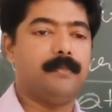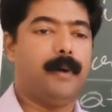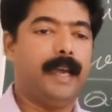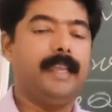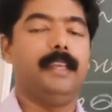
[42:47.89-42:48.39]

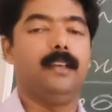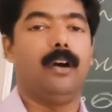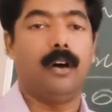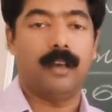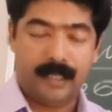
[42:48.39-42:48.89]
buy
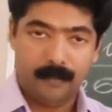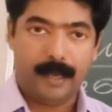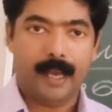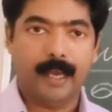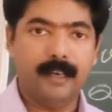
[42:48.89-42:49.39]
or
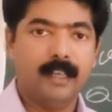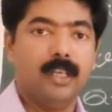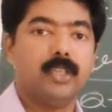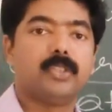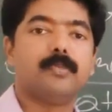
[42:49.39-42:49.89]

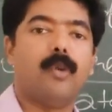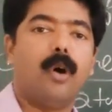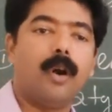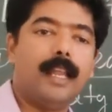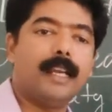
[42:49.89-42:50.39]
demand
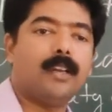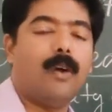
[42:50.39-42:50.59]
smaller